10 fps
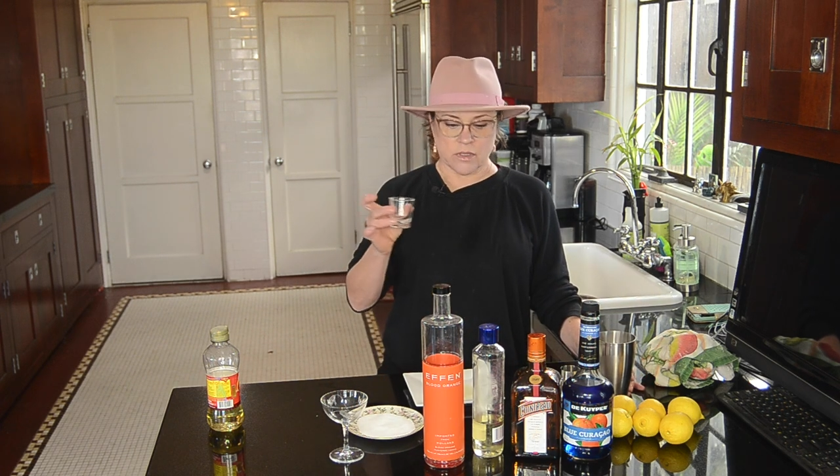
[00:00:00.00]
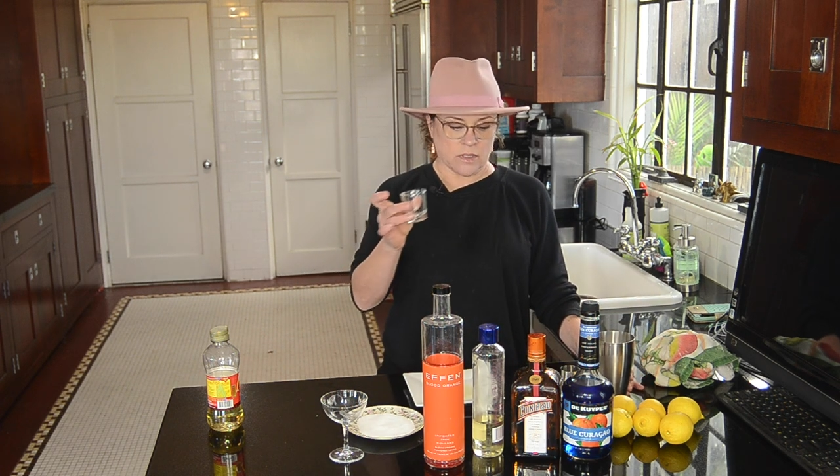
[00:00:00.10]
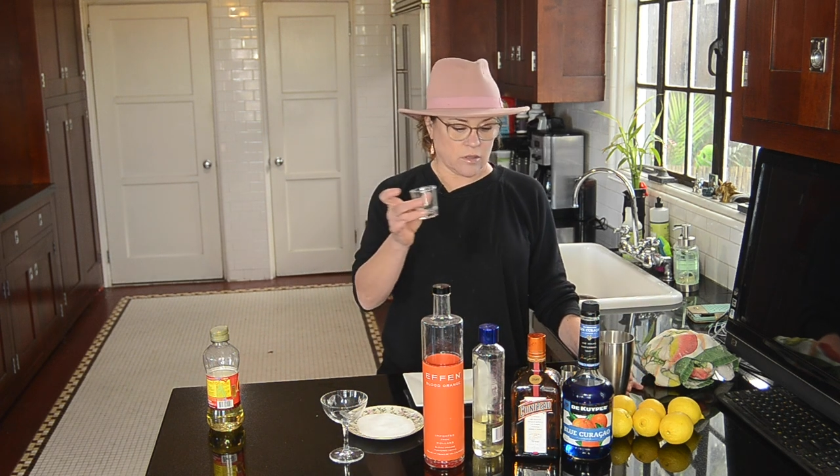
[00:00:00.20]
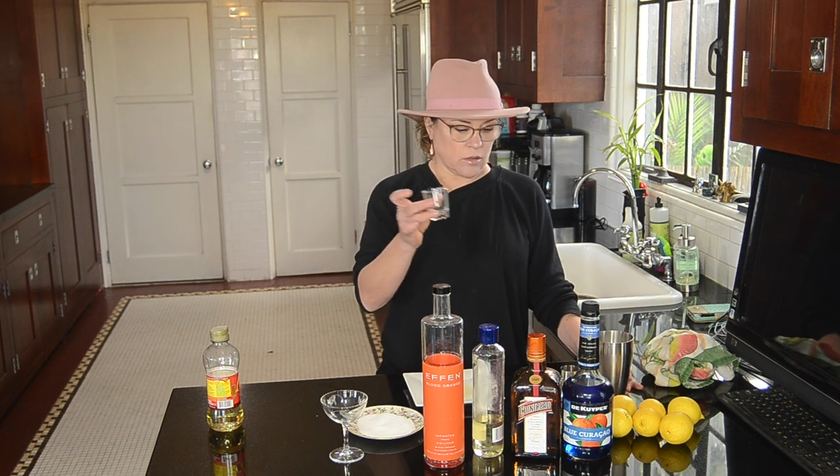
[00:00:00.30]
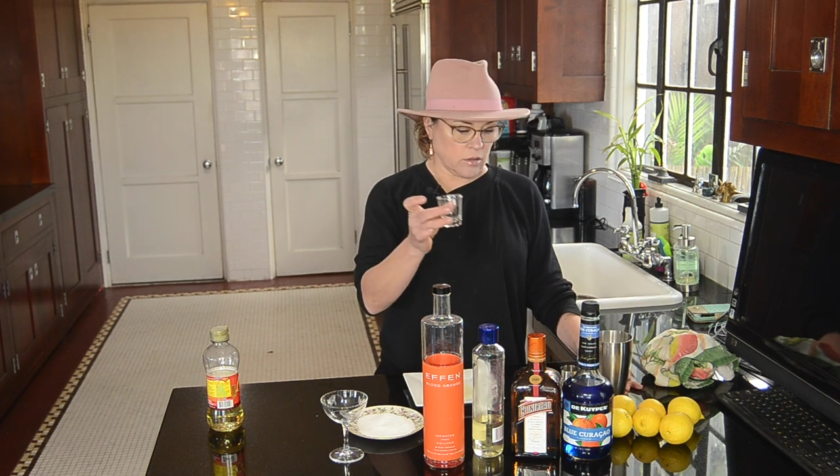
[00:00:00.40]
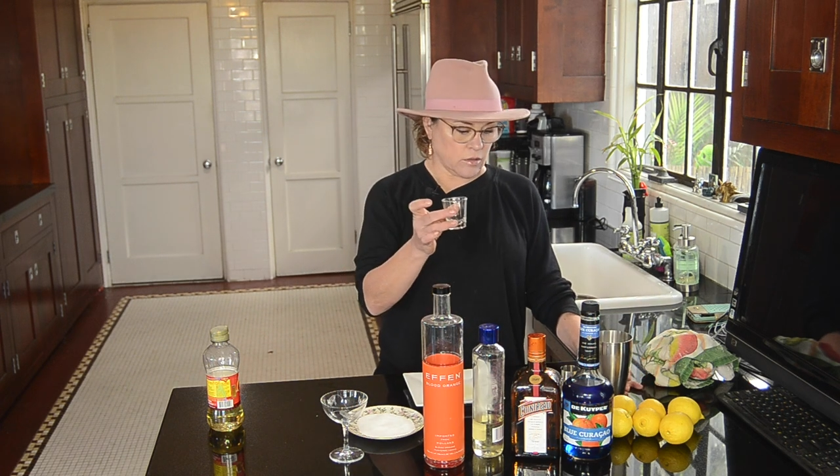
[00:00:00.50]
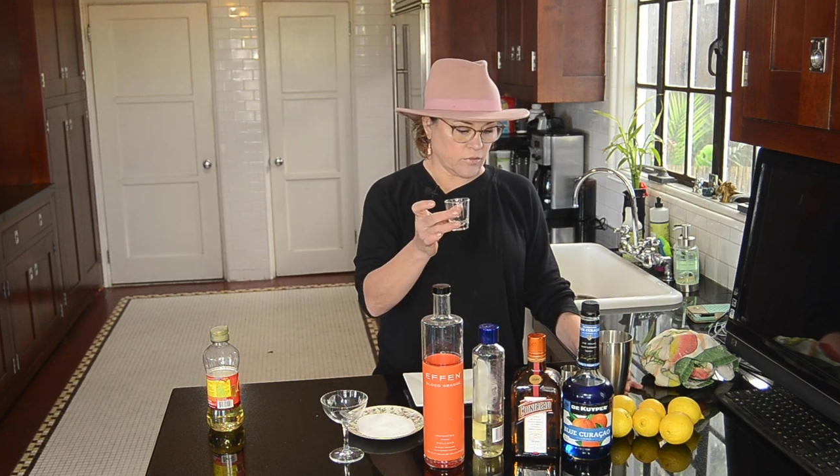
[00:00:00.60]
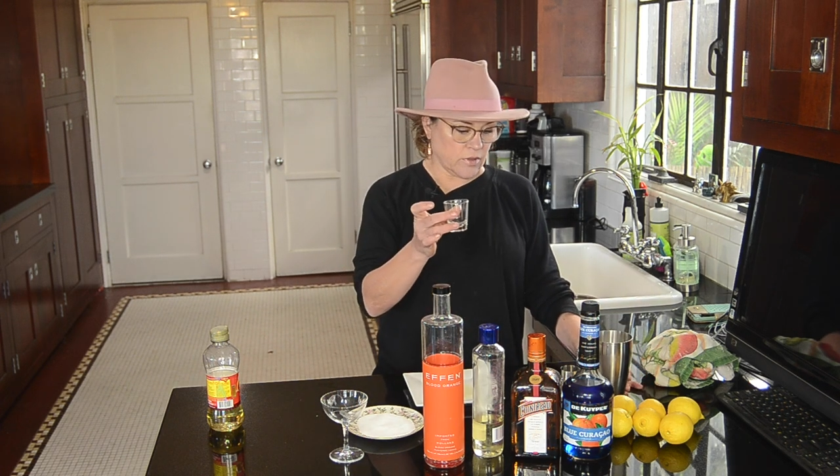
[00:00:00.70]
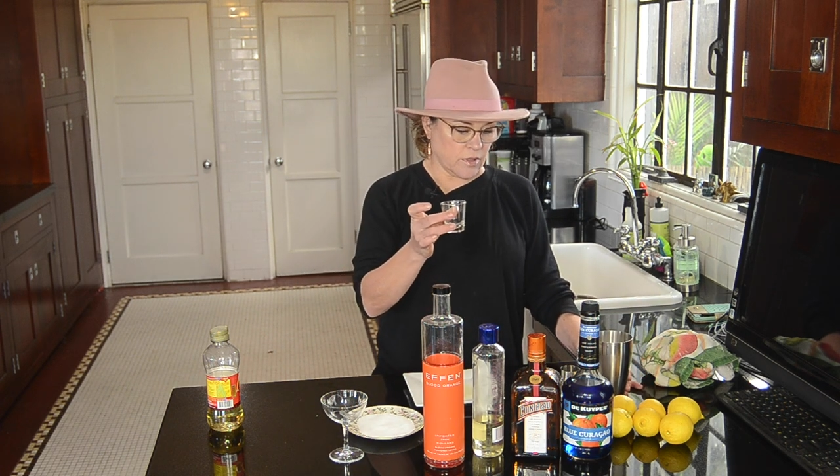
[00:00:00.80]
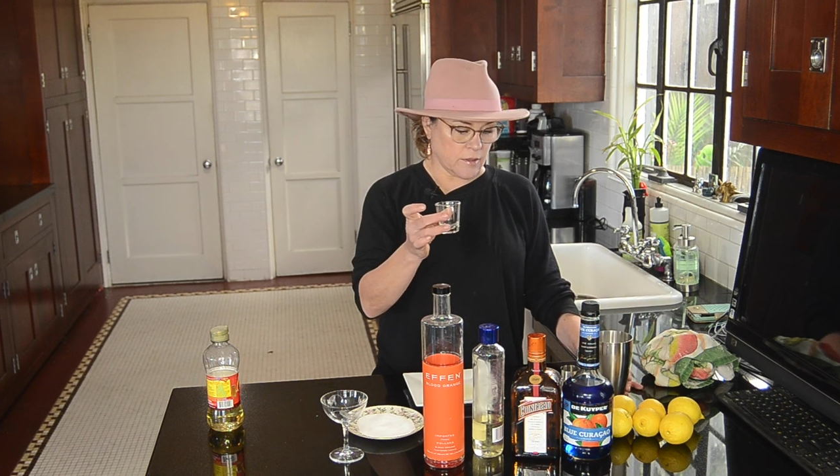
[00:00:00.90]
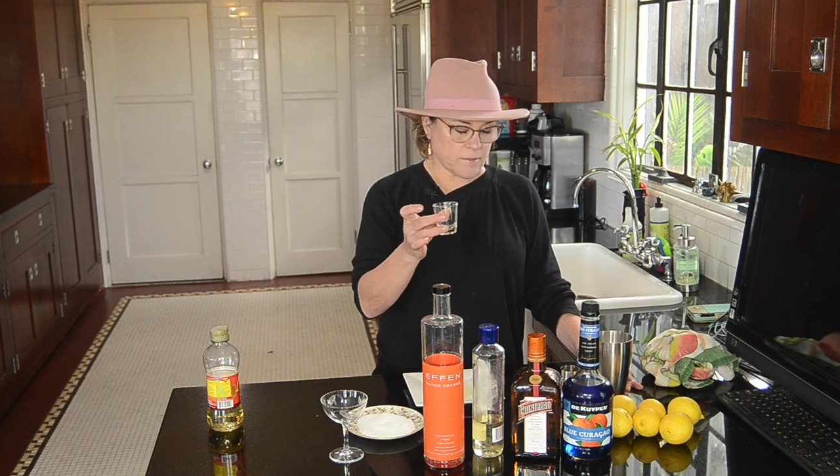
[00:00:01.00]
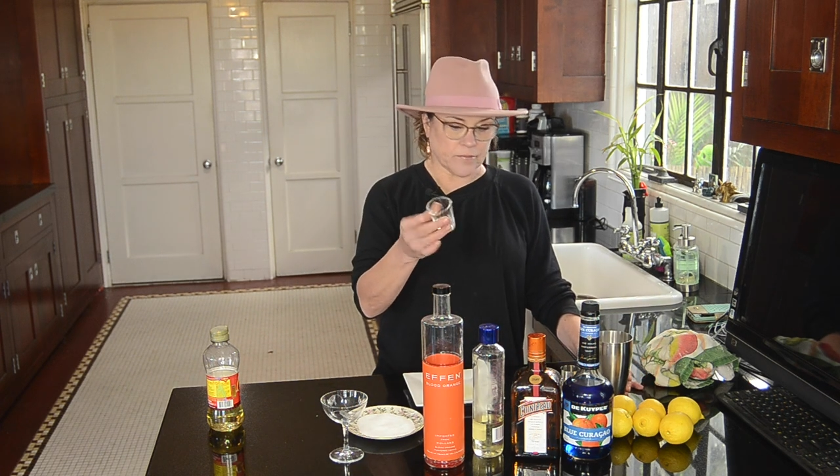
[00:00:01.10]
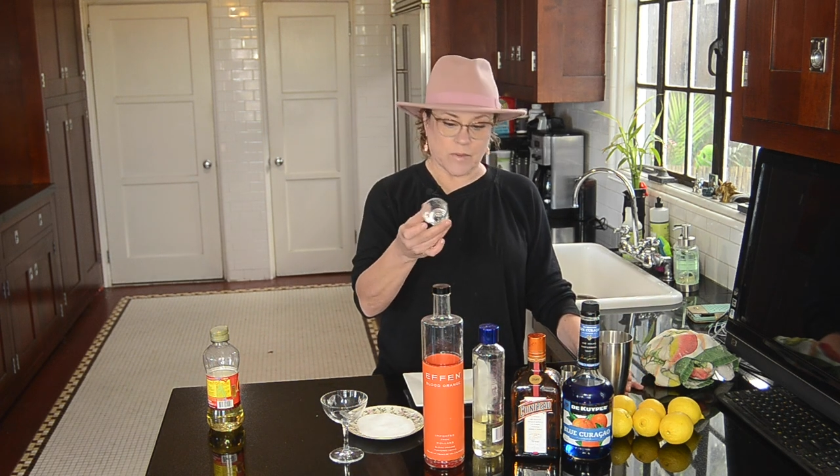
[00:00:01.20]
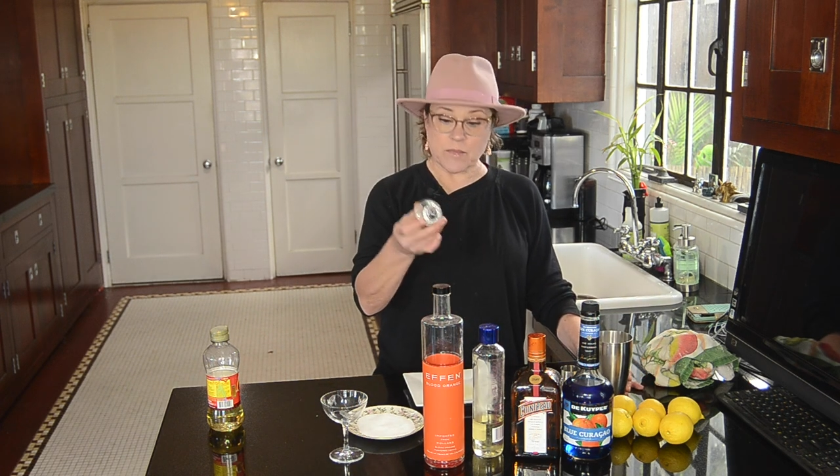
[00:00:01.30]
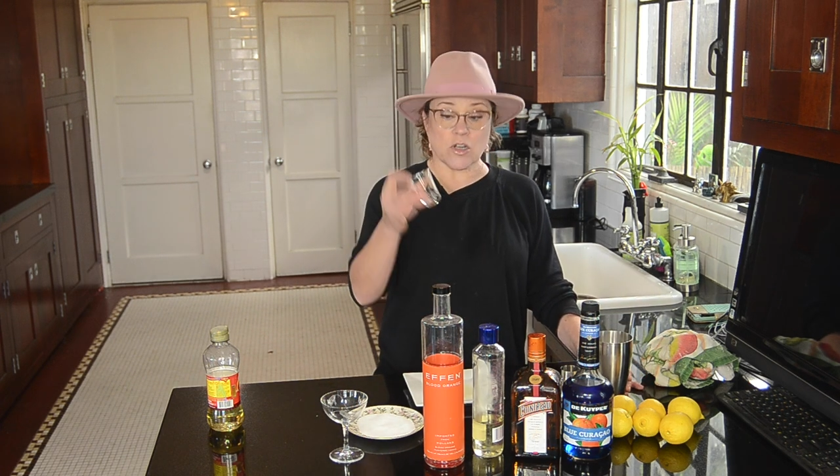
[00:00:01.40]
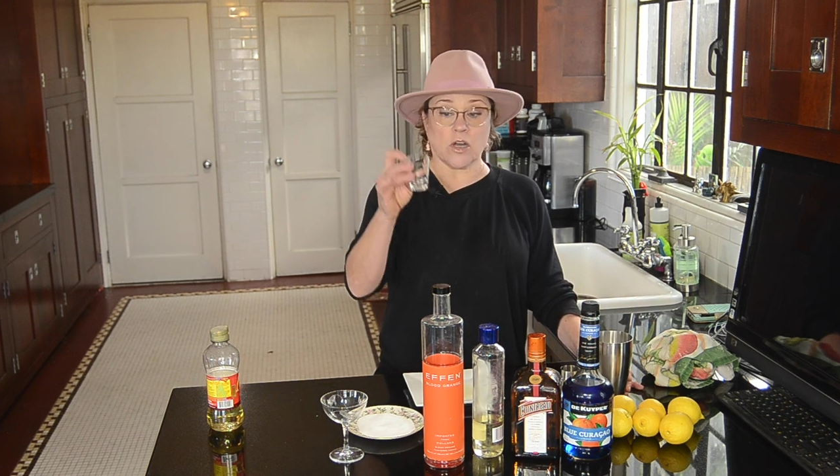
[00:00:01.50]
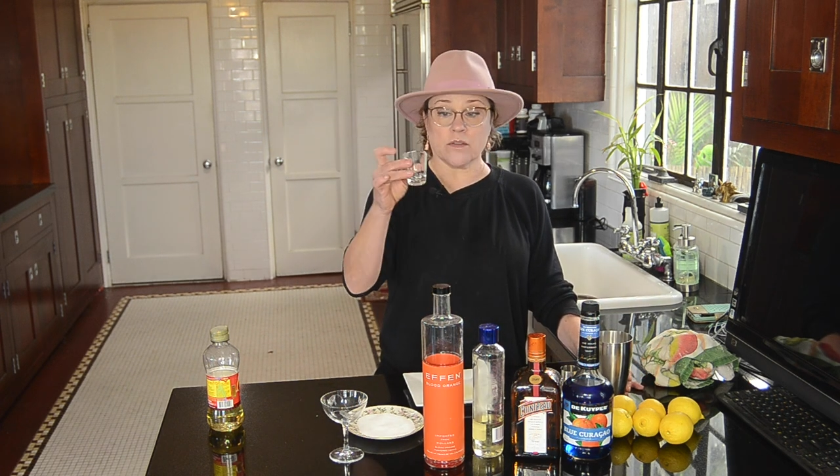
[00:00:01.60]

but all of the I'm going